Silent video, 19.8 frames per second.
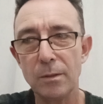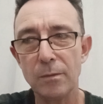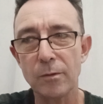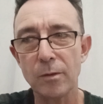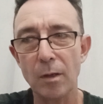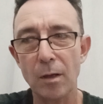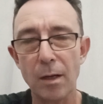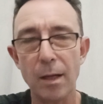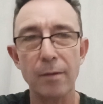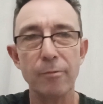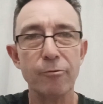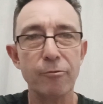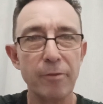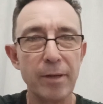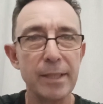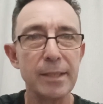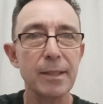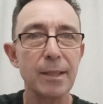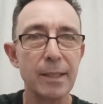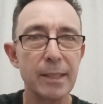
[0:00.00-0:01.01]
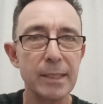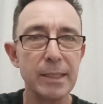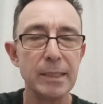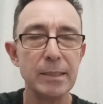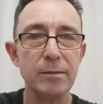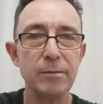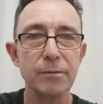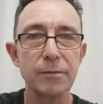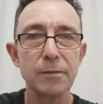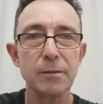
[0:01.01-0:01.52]
You've got to like threaten to
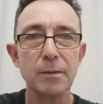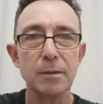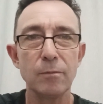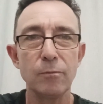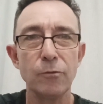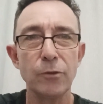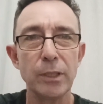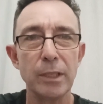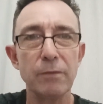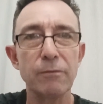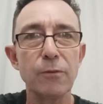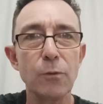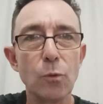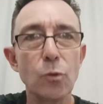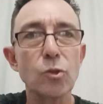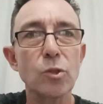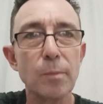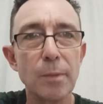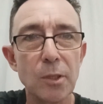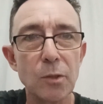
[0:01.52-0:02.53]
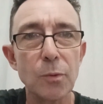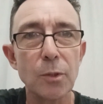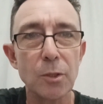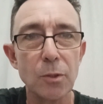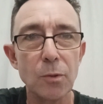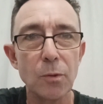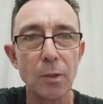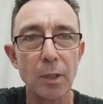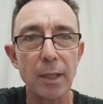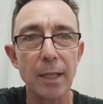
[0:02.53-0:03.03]
leave and really force them into a
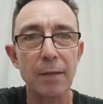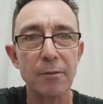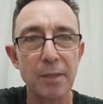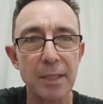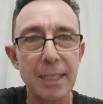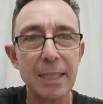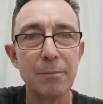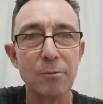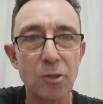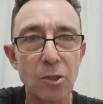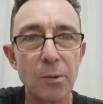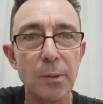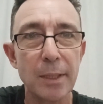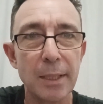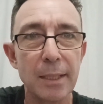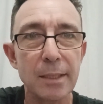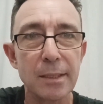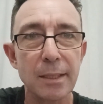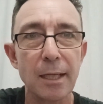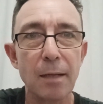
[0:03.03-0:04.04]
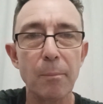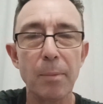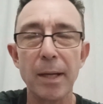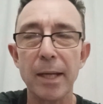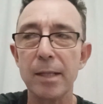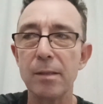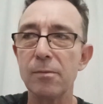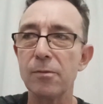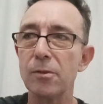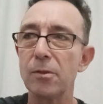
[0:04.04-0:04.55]
corner. You'll have to keep doing it to get
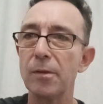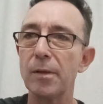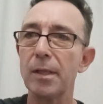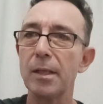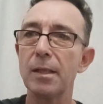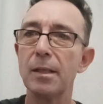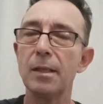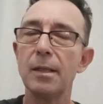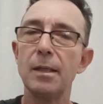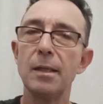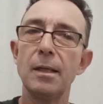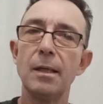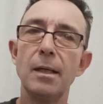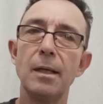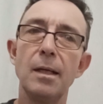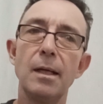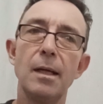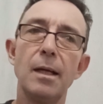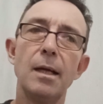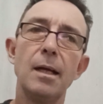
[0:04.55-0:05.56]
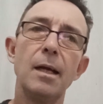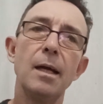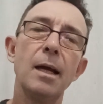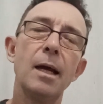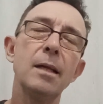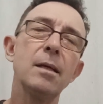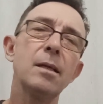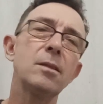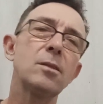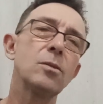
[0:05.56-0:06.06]
paid for
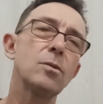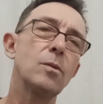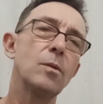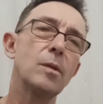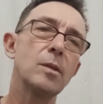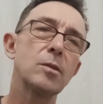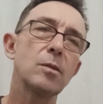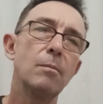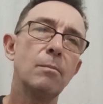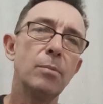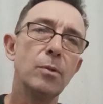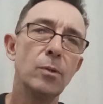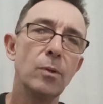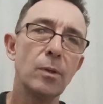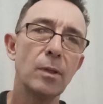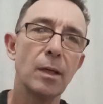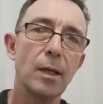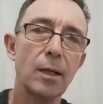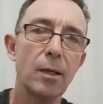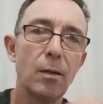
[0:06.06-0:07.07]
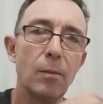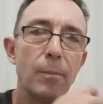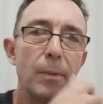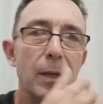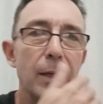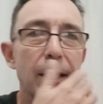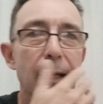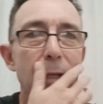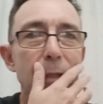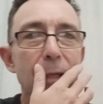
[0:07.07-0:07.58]
it. And I took all this on board, and I got
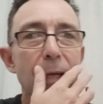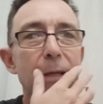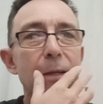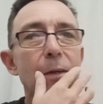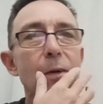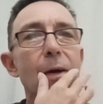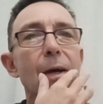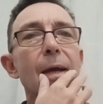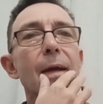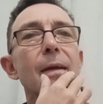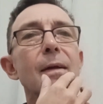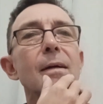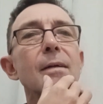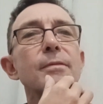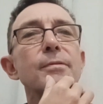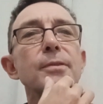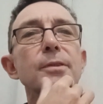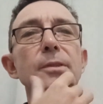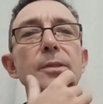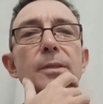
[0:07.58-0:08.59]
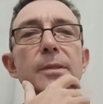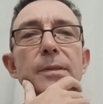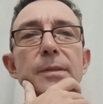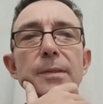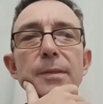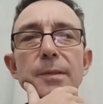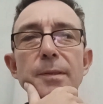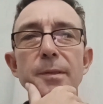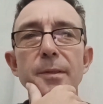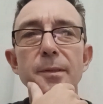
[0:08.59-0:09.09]
back that night, and I thought,
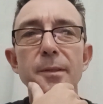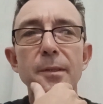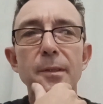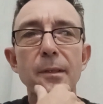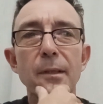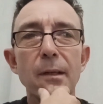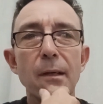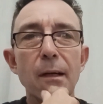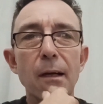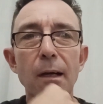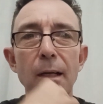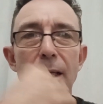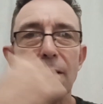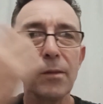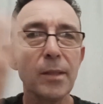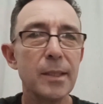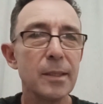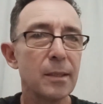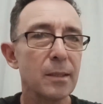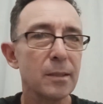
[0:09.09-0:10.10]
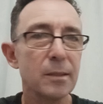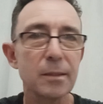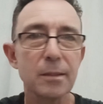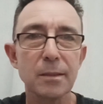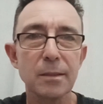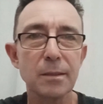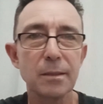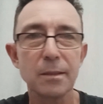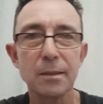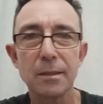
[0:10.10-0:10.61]
I don't need this.
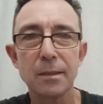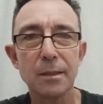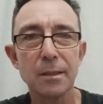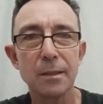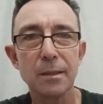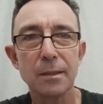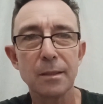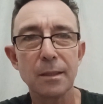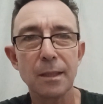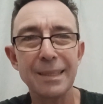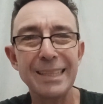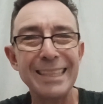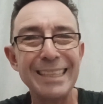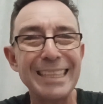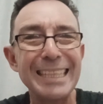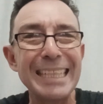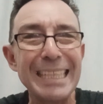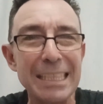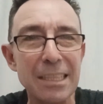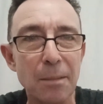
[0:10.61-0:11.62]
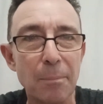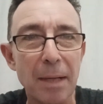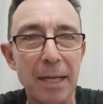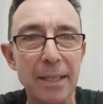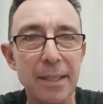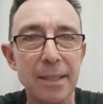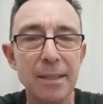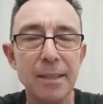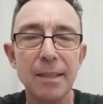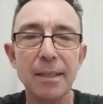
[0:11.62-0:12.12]
I didn't need the
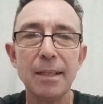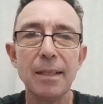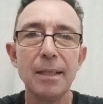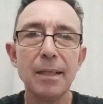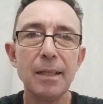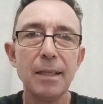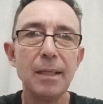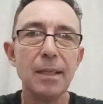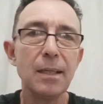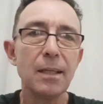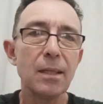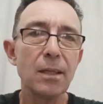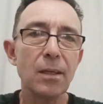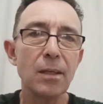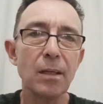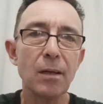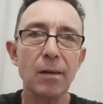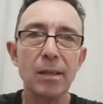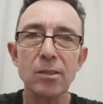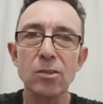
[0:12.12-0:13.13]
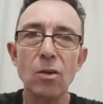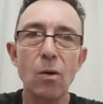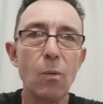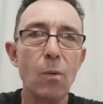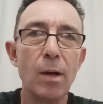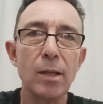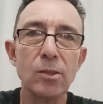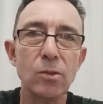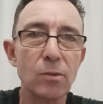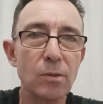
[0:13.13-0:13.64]
money. You know, that's
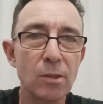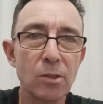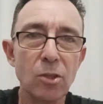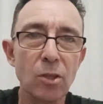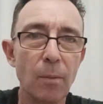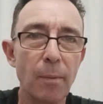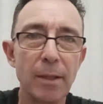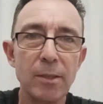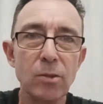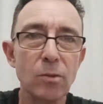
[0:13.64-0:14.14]
not why I took the job.